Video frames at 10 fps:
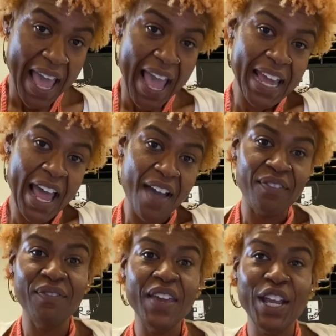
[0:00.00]
And I
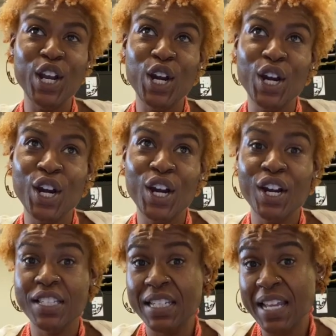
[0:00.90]

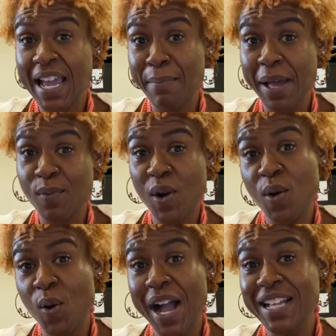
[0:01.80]
figure today I might want
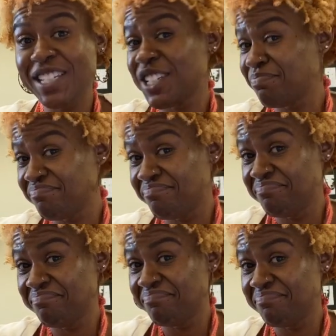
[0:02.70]
to watch.
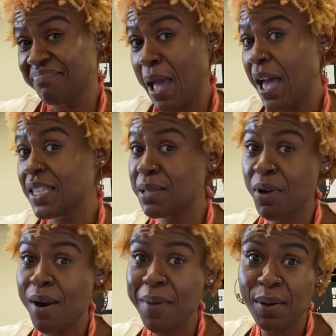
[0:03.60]

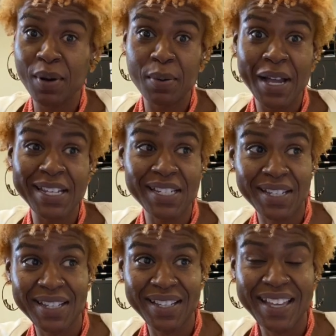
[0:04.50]
Tomorrow I might want to watch.
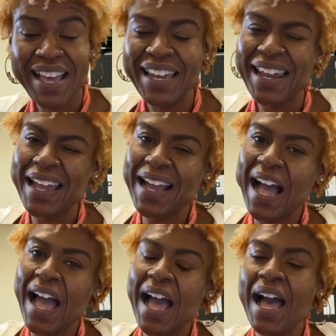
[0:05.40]
Like,
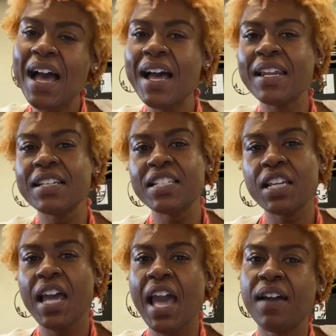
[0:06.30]
I
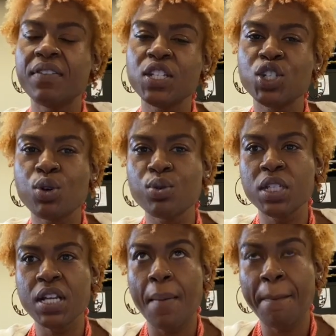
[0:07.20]
legit haven't
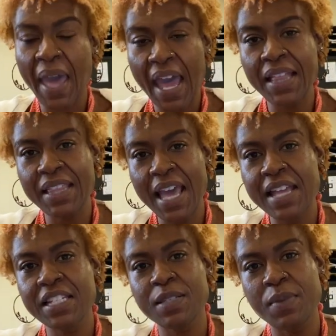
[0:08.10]
chosen a path
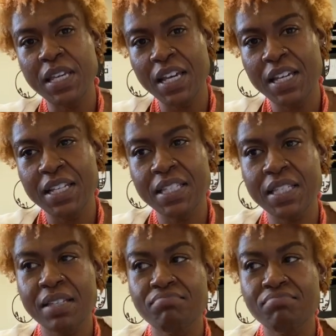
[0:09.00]
yet just because